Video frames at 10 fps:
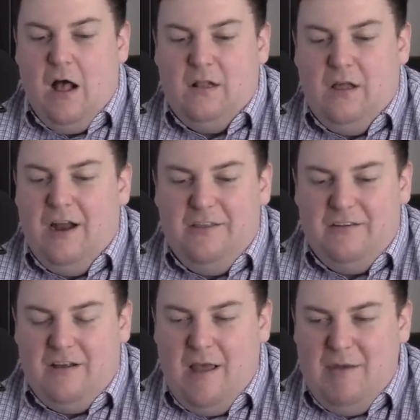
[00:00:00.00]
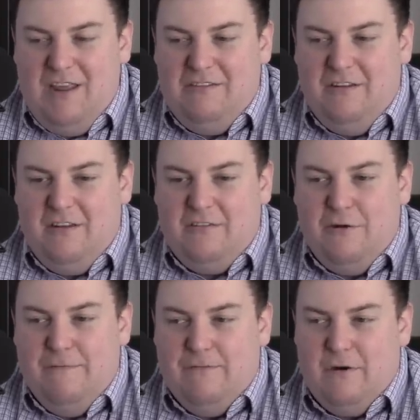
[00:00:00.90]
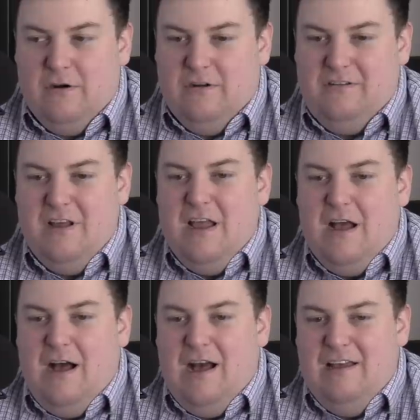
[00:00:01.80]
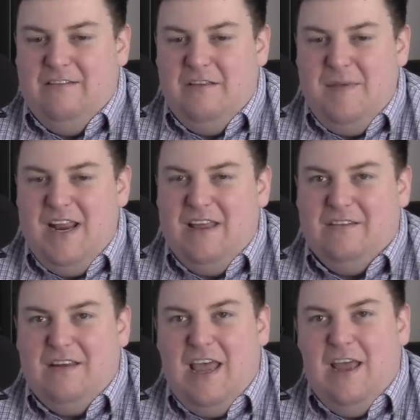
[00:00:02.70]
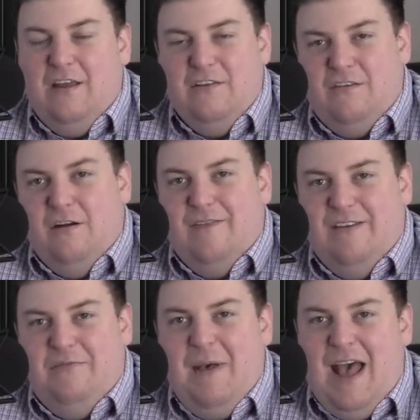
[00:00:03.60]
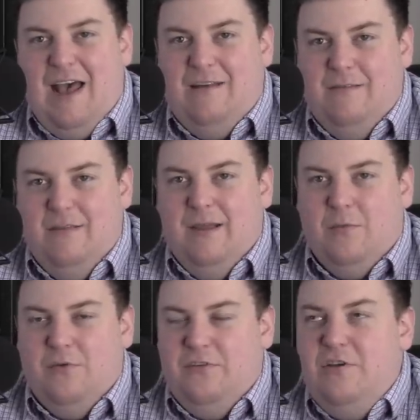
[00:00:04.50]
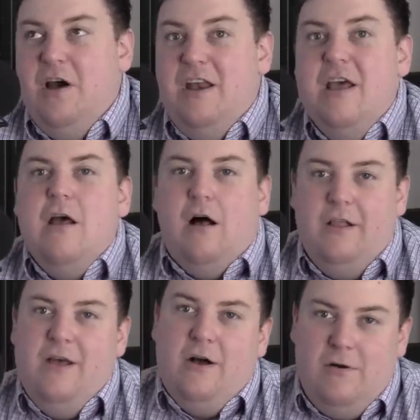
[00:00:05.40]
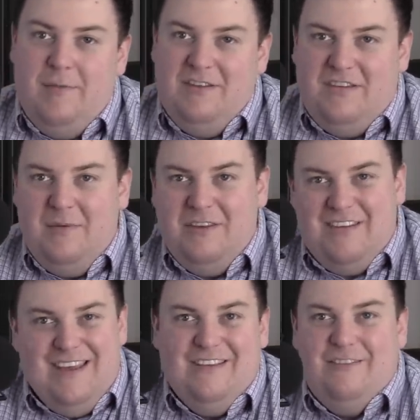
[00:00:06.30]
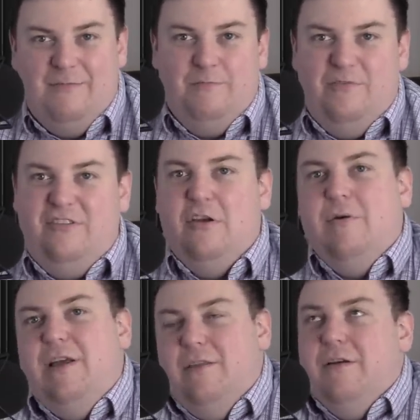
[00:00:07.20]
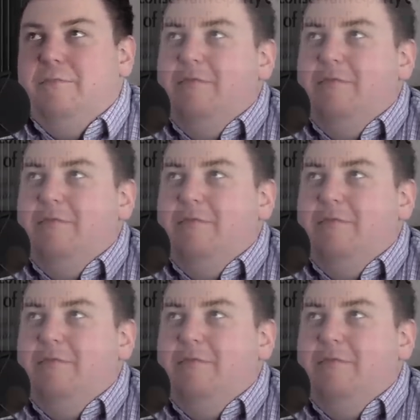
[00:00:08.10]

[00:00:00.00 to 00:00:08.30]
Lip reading: A lot of the time, it isn't as overt as the media saying conservatives bad, liberals good. Although, I mean, CBC is suing the